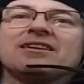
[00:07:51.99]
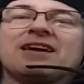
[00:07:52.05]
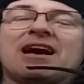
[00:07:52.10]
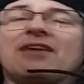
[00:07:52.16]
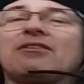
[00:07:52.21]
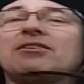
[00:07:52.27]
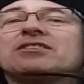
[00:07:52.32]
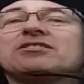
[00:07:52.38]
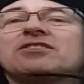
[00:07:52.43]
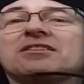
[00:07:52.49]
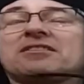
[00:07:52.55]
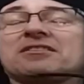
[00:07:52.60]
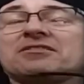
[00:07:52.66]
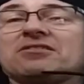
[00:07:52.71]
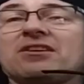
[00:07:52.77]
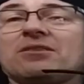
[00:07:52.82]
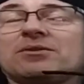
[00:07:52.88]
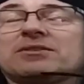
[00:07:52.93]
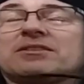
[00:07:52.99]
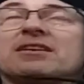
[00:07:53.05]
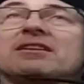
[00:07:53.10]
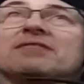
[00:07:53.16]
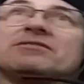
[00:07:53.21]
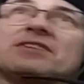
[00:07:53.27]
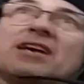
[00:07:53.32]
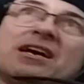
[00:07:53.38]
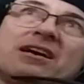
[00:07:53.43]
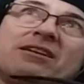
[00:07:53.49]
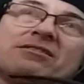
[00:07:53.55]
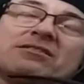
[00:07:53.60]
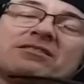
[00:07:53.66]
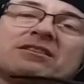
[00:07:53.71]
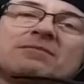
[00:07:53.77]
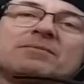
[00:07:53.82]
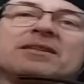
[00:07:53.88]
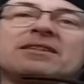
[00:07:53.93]
I always thought the song was kind of
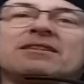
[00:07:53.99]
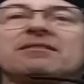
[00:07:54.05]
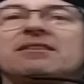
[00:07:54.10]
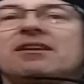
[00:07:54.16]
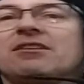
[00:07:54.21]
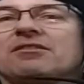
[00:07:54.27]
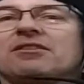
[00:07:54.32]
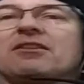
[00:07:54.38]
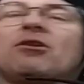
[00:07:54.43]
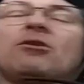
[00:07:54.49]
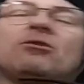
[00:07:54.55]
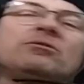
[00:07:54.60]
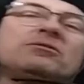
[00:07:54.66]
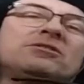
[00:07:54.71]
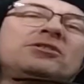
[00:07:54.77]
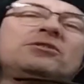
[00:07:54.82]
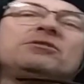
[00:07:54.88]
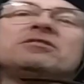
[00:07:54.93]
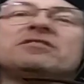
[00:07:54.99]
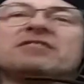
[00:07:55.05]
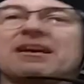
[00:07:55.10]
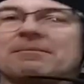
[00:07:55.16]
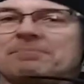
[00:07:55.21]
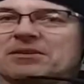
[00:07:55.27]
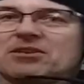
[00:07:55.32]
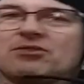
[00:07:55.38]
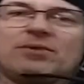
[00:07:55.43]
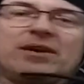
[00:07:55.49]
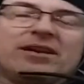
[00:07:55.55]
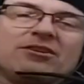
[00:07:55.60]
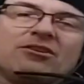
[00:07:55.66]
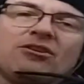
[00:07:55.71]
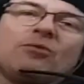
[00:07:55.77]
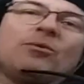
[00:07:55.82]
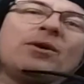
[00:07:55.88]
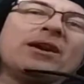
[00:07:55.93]
tiresome, and the whole two-step between
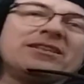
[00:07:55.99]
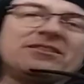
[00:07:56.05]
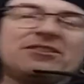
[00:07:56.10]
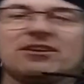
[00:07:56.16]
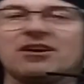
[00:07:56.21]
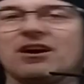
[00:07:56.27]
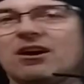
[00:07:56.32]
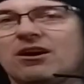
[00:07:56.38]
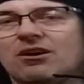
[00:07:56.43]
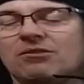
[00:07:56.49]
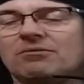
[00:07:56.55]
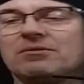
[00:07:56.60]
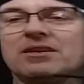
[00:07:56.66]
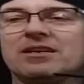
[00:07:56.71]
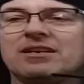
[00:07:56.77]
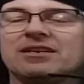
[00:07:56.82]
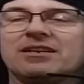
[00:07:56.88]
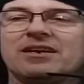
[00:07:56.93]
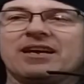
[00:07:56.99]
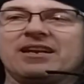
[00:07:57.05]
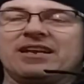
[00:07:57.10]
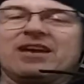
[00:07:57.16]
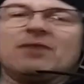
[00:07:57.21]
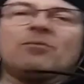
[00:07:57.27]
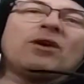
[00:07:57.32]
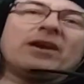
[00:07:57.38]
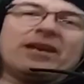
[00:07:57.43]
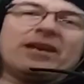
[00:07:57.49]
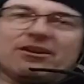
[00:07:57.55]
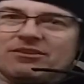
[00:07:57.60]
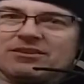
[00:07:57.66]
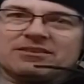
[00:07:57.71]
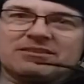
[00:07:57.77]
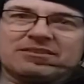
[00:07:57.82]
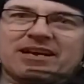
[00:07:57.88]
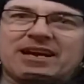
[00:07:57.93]
her wanting to go and him wanting her
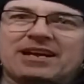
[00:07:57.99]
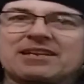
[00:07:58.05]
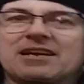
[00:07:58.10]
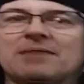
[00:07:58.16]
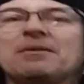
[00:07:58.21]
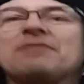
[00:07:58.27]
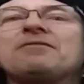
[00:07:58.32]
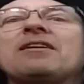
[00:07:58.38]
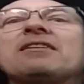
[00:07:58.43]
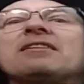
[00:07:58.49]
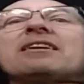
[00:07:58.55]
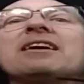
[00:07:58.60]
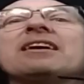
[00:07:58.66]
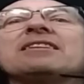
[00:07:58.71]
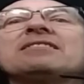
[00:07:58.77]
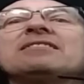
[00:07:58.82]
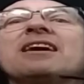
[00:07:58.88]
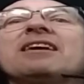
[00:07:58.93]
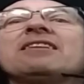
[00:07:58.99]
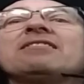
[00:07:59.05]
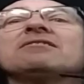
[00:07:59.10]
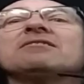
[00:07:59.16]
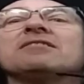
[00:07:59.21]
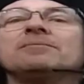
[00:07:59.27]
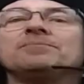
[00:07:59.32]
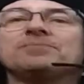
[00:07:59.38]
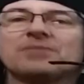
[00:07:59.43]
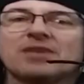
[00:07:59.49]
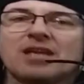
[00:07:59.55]
to stay type, I found it kind of tiresome.